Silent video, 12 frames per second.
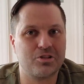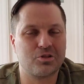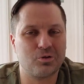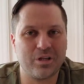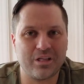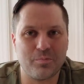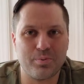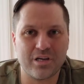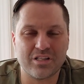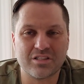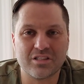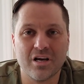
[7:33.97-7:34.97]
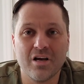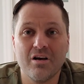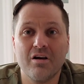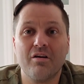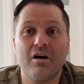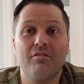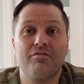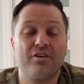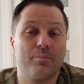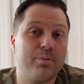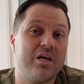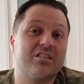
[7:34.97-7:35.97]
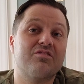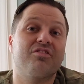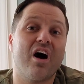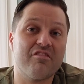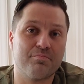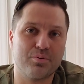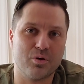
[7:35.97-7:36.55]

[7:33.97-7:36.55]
show that the PS5